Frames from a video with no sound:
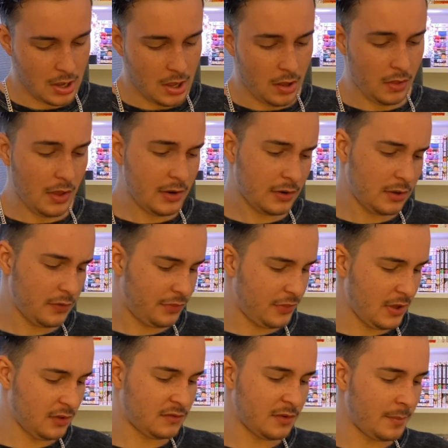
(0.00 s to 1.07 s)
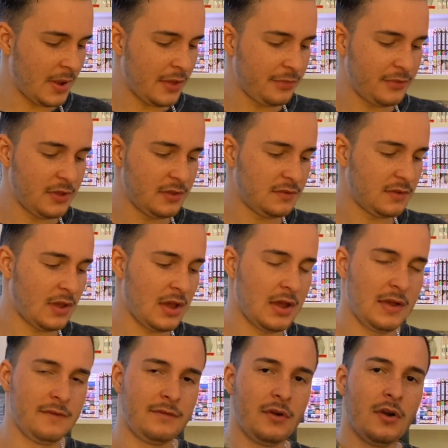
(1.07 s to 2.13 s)
a lot of good things about this.
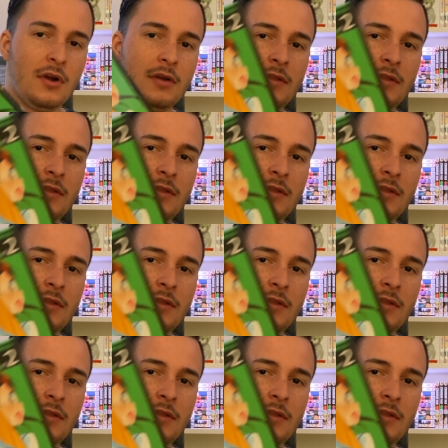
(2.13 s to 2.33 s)
I've heard